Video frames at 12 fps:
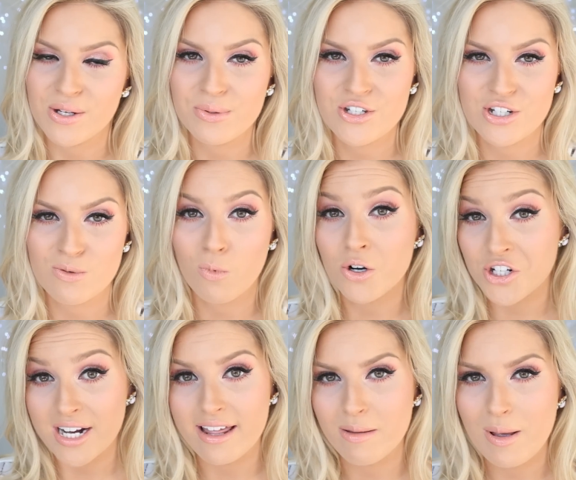I was just
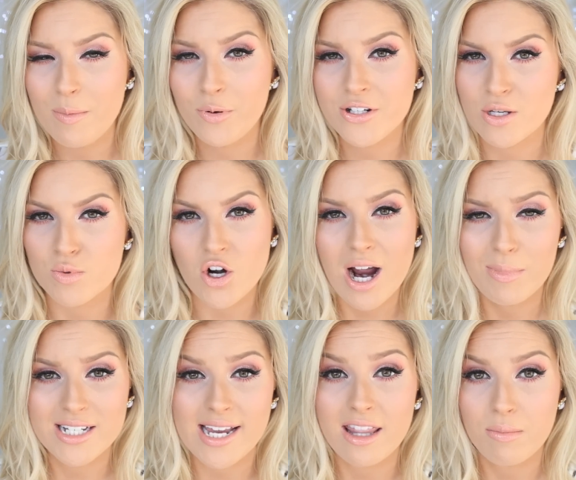watching other people and
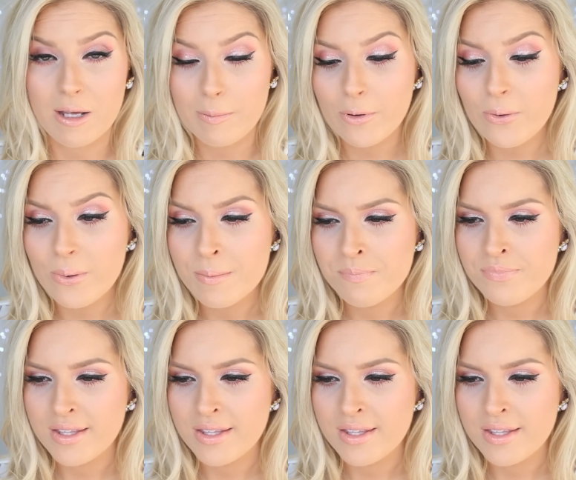subscribing to other people.